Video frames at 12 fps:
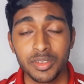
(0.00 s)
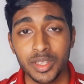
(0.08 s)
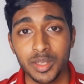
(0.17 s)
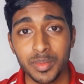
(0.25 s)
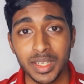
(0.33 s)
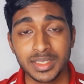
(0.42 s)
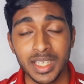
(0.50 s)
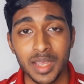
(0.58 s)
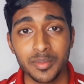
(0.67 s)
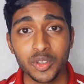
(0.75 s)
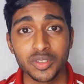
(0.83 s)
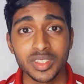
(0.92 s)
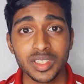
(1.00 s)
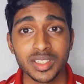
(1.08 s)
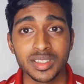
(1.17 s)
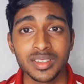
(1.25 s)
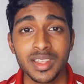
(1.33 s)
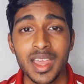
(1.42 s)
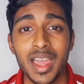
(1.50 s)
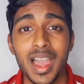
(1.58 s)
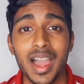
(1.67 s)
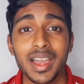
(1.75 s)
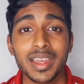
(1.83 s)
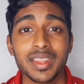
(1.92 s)
in my time using this,
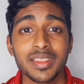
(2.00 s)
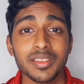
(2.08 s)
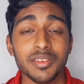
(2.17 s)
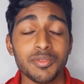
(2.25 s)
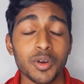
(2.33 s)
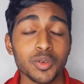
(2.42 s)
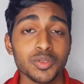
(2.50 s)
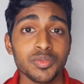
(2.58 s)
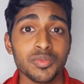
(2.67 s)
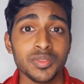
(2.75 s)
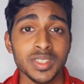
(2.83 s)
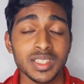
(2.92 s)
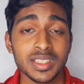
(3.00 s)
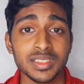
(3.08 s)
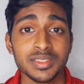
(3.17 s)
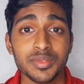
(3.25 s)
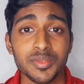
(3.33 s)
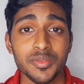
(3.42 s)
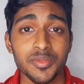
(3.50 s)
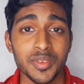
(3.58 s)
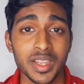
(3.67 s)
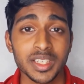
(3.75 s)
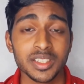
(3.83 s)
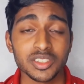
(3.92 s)
the phone feels
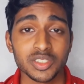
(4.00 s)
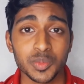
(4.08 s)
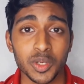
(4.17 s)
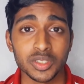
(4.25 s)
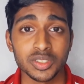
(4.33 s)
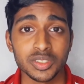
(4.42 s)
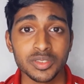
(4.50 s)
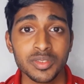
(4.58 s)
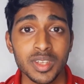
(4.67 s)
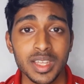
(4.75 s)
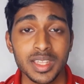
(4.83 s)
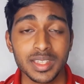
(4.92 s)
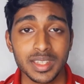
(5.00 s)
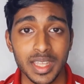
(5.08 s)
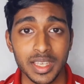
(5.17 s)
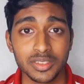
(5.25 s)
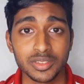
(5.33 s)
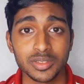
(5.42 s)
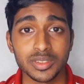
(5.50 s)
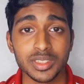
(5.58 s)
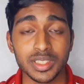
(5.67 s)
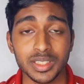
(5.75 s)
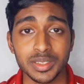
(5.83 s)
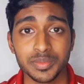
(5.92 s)
very responsive thanks to
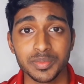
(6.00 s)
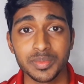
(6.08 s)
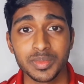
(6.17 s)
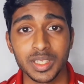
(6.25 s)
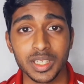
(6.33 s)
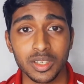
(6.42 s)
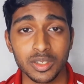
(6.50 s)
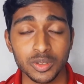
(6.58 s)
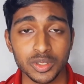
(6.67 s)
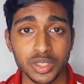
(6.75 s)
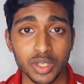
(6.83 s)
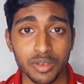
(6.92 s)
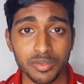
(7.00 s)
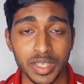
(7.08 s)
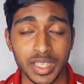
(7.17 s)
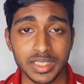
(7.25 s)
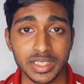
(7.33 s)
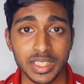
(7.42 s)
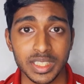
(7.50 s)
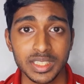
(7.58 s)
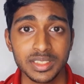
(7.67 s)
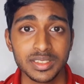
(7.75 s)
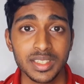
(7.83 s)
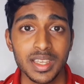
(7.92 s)
the inclusion of
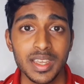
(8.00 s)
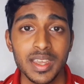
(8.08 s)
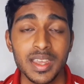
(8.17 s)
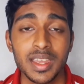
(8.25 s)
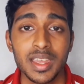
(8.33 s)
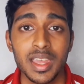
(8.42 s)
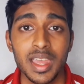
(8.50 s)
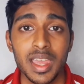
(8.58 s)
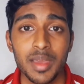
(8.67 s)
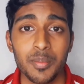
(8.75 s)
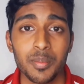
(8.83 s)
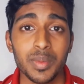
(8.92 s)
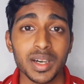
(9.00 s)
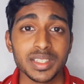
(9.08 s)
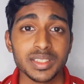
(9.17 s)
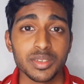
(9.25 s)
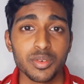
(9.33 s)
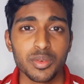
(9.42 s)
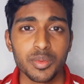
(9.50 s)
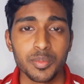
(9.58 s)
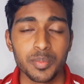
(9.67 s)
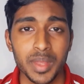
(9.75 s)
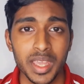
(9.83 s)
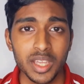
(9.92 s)
90Hz. but
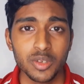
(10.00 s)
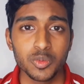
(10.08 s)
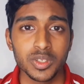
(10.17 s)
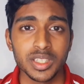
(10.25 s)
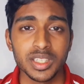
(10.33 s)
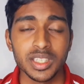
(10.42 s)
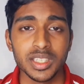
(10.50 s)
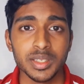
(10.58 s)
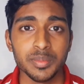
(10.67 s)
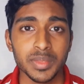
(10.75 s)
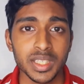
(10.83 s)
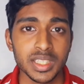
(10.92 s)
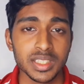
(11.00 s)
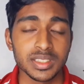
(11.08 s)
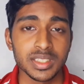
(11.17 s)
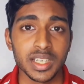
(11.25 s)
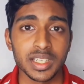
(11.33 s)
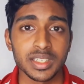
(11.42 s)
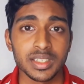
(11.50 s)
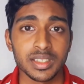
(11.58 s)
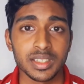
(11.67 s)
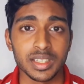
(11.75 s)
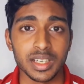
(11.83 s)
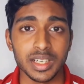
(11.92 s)
paired with the MediaTek
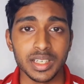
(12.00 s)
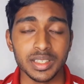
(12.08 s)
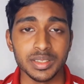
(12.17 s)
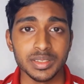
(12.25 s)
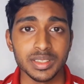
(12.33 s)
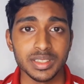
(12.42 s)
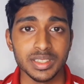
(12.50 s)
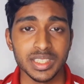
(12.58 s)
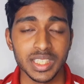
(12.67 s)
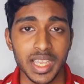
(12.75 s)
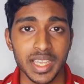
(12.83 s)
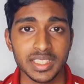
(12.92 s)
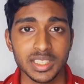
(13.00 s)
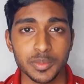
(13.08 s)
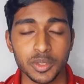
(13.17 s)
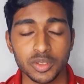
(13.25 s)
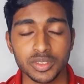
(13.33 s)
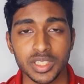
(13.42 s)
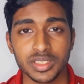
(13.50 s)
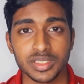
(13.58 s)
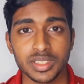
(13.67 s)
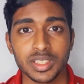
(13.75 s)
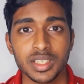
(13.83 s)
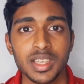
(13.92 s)
G80
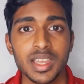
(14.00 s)
processor,